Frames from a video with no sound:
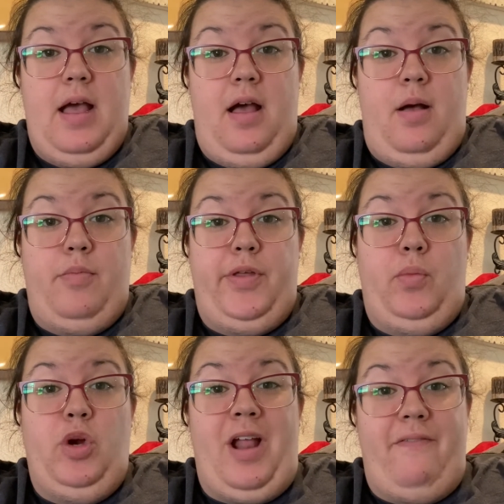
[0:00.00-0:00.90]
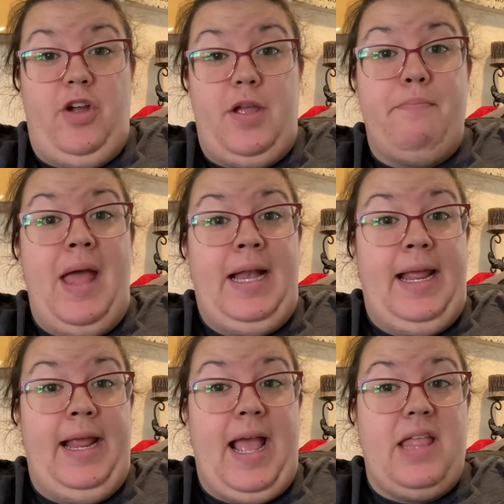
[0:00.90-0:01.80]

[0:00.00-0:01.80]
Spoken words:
that were not very many,